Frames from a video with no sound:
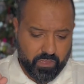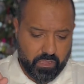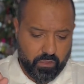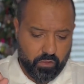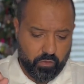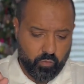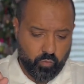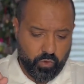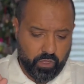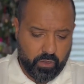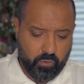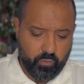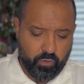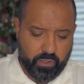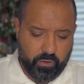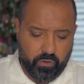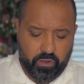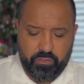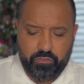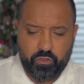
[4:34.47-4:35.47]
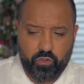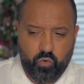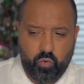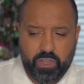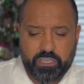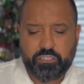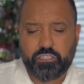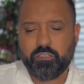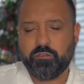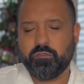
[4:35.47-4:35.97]
And the
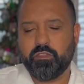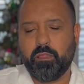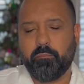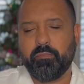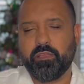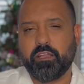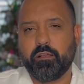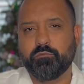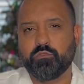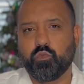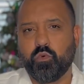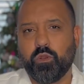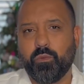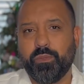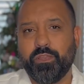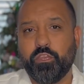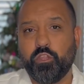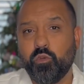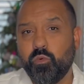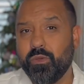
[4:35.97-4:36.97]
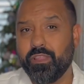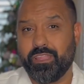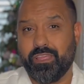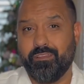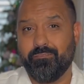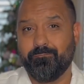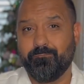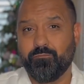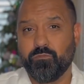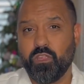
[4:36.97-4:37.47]
question then becomes, what do we do with it?
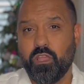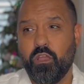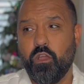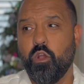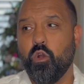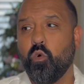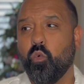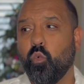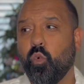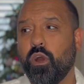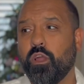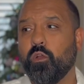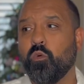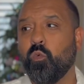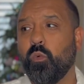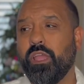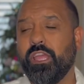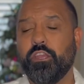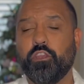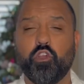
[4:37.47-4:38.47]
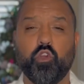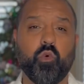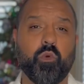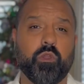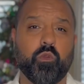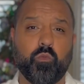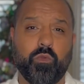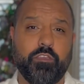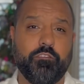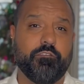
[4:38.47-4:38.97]
What do we do
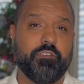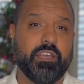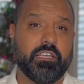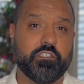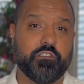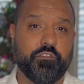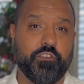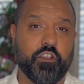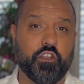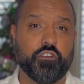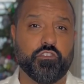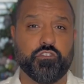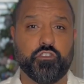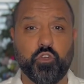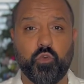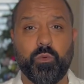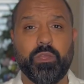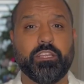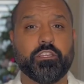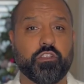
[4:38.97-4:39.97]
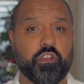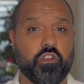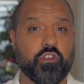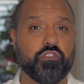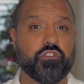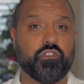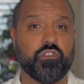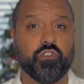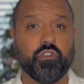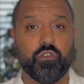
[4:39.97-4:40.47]
when we face fear? Do we turn
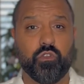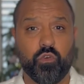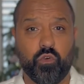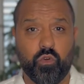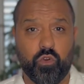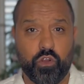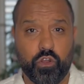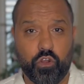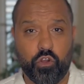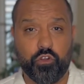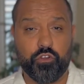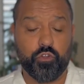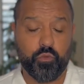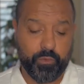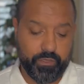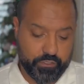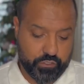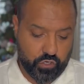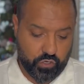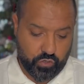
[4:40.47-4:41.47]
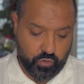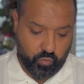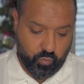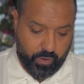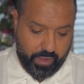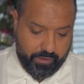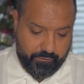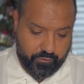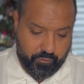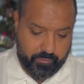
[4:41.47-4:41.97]
to the Lord or do we turn
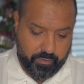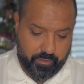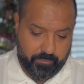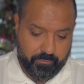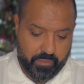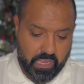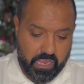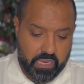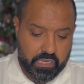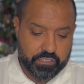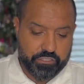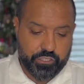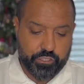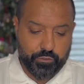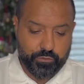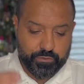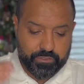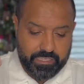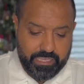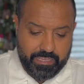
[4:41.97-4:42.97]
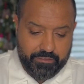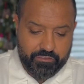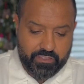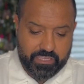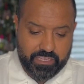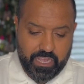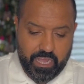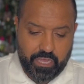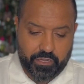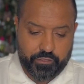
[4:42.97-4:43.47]
away from him? Do you leave the
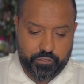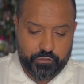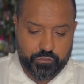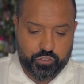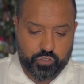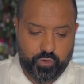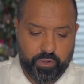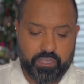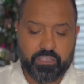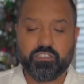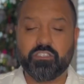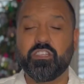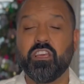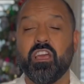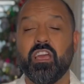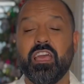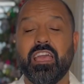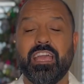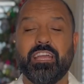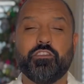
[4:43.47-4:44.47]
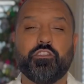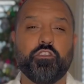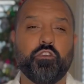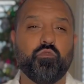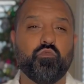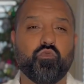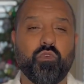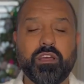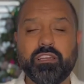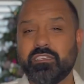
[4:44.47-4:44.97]
God you trust and do you
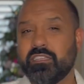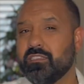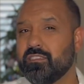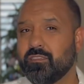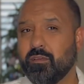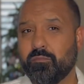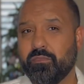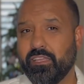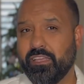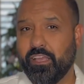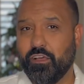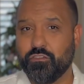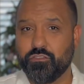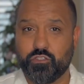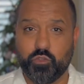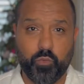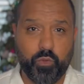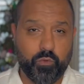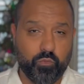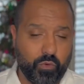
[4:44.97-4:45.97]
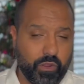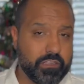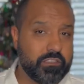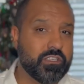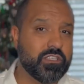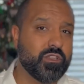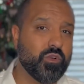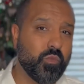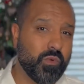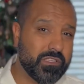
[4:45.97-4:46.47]
run to something else? Do we run to
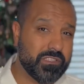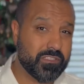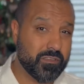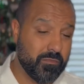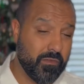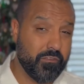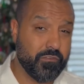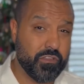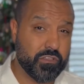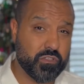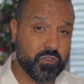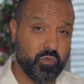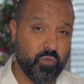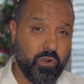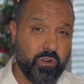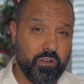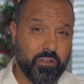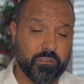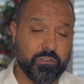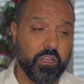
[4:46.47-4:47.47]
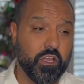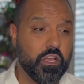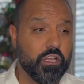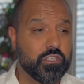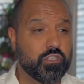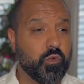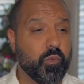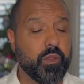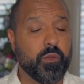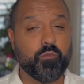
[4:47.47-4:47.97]
the wisdom of this world? Do
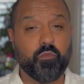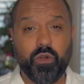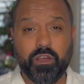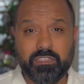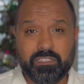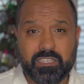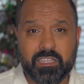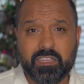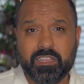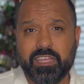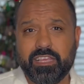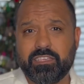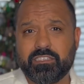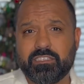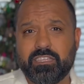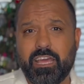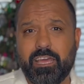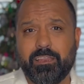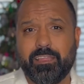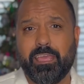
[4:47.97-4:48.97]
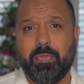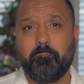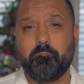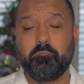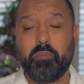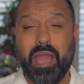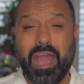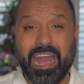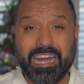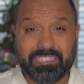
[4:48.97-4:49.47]
we run to things that can
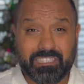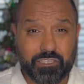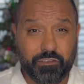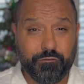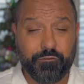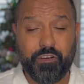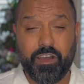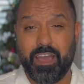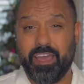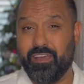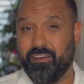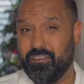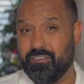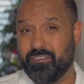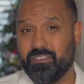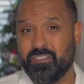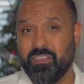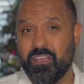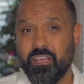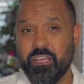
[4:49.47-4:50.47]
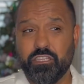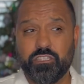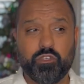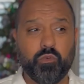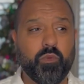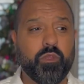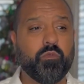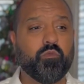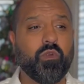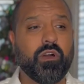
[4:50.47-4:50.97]
pacify us? Do
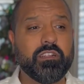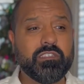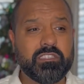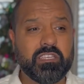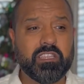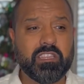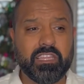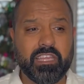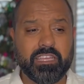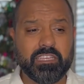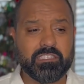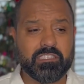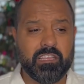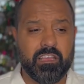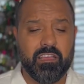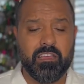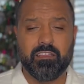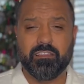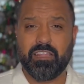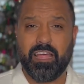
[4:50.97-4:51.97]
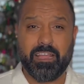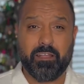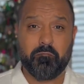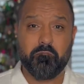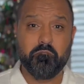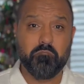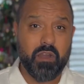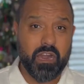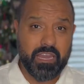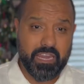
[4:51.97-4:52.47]
we run to things like
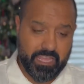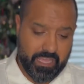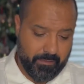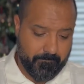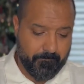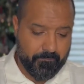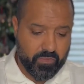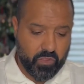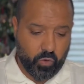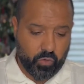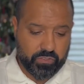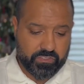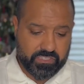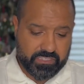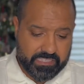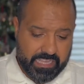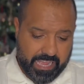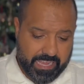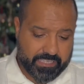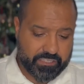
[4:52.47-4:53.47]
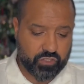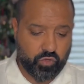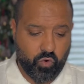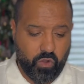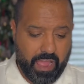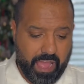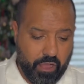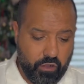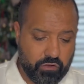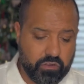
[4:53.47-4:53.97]
money or sex or
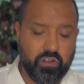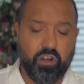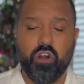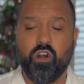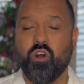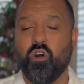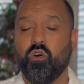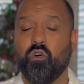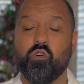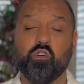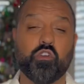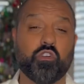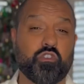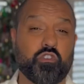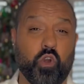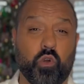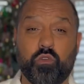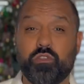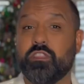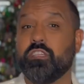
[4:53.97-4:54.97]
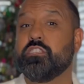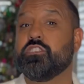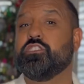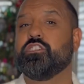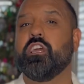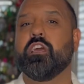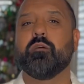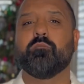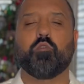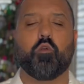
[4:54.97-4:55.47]
alcohol or go to the
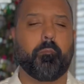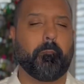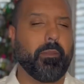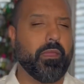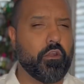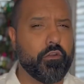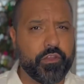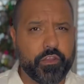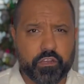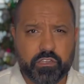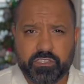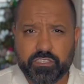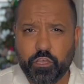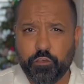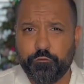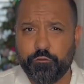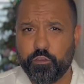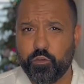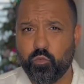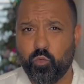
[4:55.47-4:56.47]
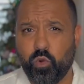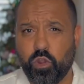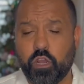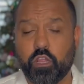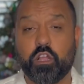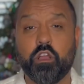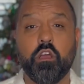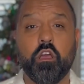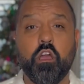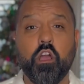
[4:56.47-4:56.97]
gym or bury yourself in
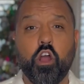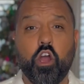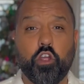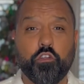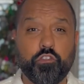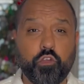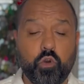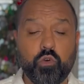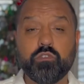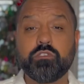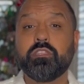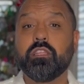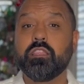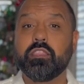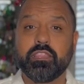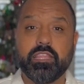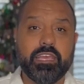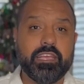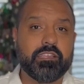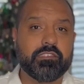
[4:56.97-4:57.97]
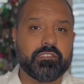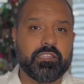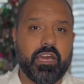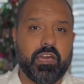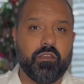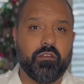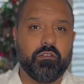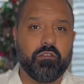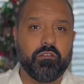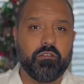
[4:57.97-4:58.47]
work? Are those the things
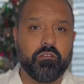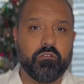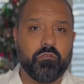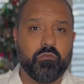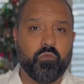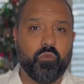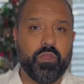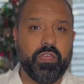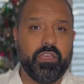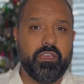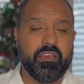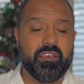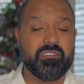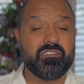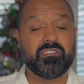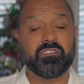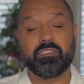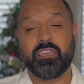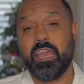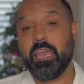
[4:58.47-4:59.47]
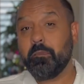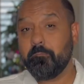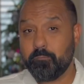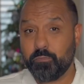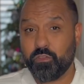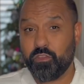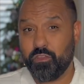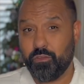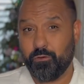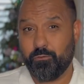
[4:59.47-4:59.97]
that we escape
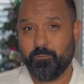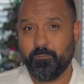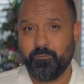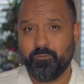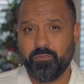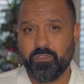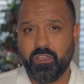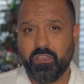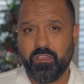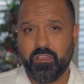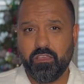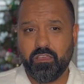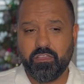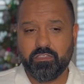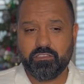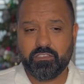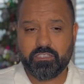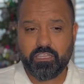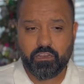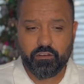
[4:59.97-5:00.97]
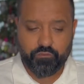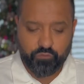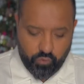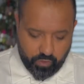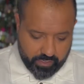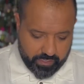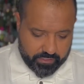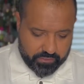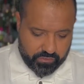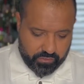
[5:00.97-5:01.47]
to instead of
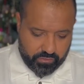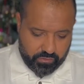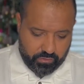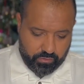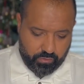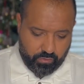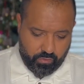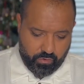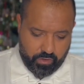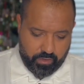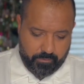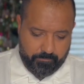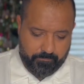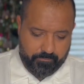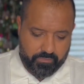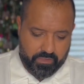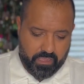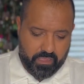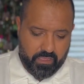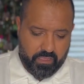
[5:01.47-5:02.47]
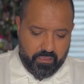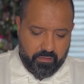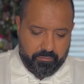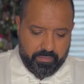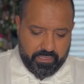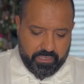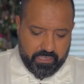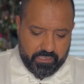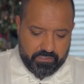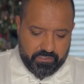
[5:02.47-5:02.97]
running to the Lord?
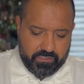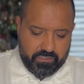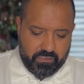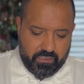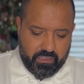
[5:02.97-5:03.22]
Because